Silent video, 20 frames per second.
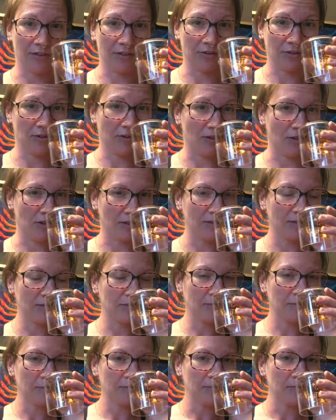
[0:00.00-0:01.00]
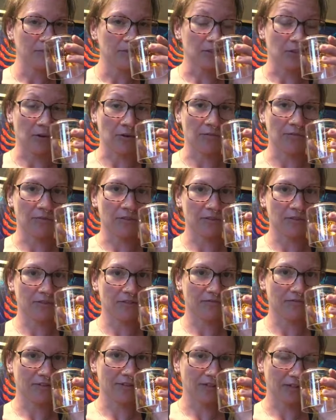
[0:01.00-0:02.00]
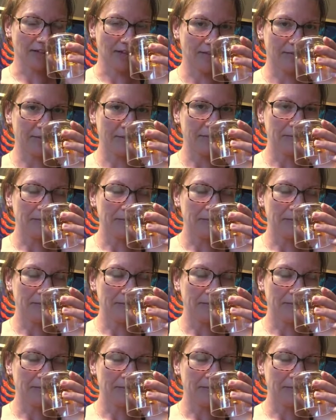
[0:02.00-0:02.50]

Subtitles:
alcohol. So there's the vanilla.